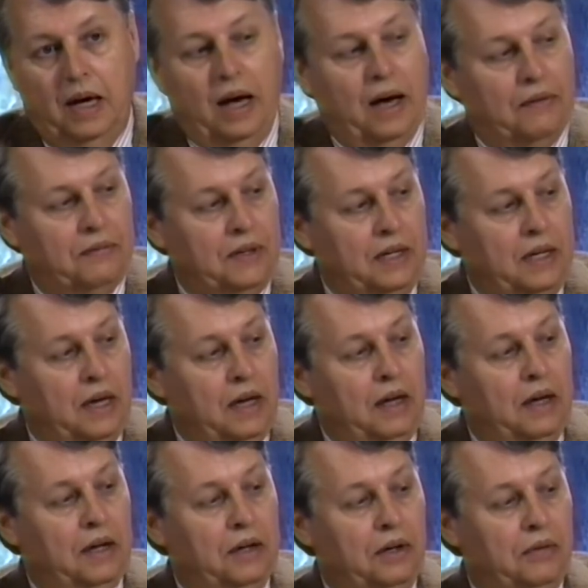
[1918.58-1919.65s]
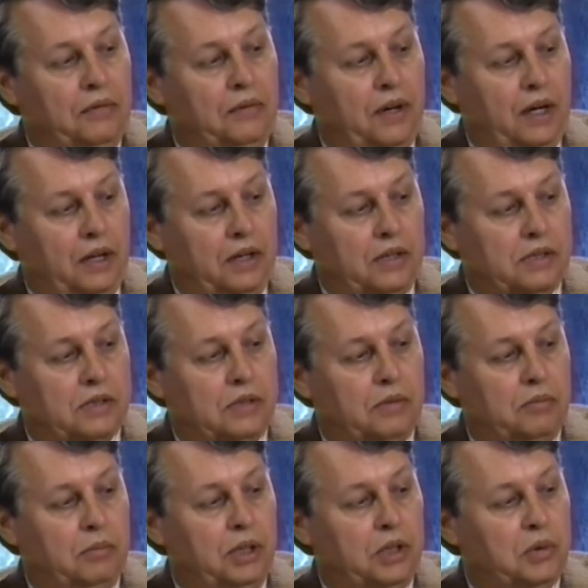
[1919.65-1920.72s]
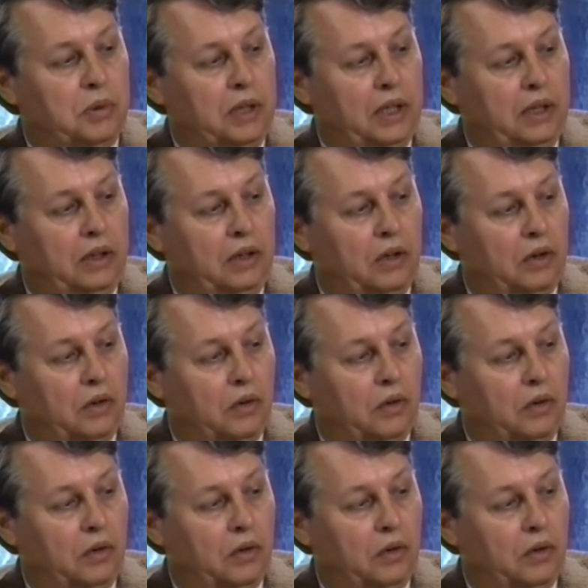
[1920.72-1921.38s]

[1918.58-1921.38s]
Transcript: at the interface between